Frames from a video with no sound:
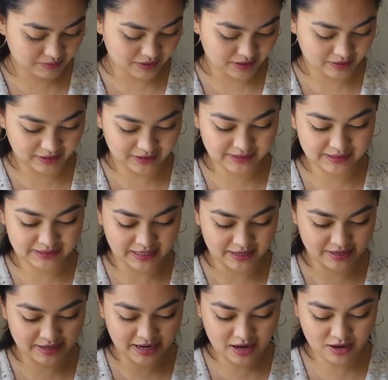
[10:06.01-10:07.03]
but it's
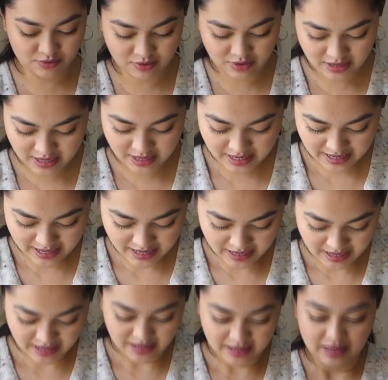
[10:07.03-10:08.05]
done now.
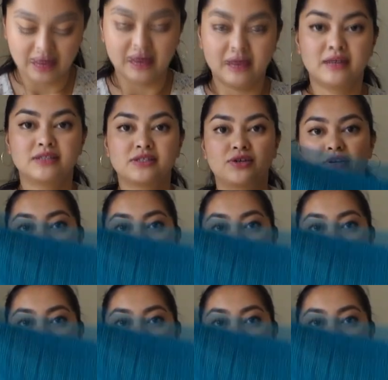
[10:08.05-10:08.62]
So